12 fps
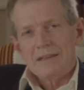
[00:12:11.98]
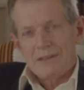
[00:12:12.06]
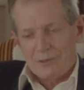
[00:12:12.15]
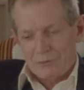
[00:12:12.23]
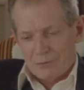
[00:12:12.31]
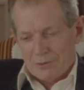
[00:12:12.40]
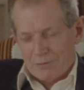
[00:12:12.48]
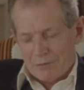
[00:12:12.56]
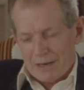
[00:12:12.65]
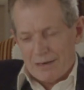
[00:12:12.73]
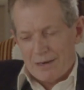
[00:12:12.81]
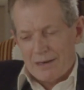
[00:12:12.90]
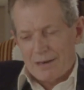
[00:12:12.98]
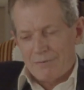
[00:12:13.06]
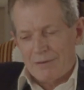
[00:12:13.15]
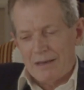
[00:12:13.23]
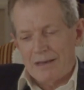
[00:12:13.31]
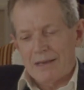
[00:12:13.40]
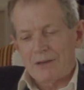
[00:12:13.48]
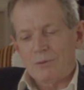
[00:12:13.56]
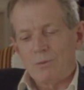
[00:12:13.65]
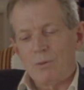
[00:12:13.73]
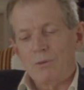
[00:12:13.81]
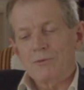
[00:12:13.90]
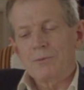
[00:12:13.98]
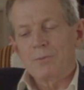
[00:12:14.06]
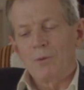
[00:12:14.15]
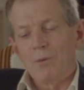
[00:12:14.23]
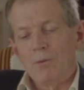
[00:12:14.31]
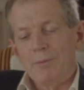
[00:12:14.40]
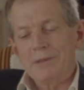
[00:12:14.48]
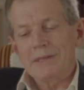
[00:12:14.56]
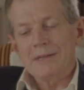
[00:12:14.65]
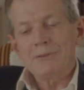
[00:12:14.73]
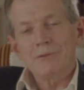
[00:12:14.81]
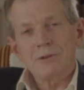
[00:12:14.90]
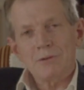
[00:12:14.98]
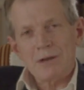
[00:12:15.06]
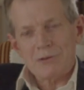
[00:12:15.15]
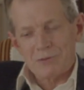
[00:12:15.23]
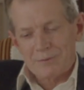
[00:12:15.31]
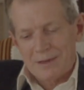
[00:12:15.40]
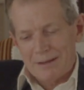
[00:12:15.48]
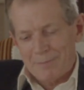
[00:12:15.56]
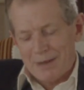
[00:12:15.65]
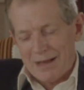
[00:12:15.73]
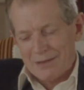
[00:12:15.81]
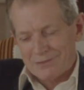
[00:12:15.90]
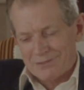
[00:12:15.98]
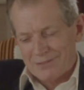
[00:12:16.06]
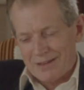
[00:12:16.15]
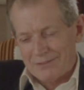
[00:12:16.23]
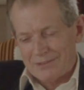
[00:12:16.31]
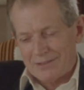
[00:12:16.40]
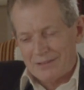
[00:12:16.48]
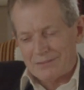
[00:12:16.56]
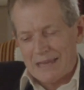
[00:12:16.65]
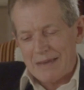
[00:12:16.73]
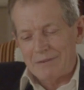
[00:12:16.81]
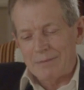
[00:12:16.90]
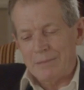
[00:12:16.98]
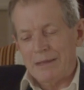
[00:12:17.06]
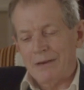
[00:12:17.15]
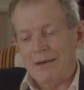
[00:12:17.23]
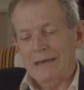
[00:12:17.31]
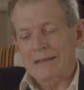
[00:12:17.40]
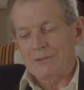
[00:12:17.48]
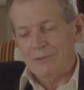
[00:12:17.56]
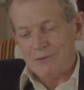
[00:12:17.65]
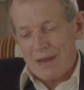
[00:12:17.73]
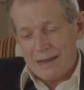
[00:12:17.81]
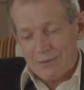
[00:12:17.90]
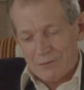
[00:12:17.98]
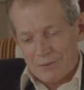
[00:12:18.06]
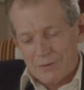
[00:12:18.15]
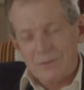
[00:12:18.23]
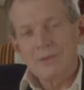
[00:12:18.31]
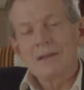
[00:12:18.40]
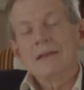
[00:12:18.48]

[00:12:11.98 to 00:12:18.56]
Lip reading: His friendly feeling towards the poor woman in consideration of her past services having been greatly strengthened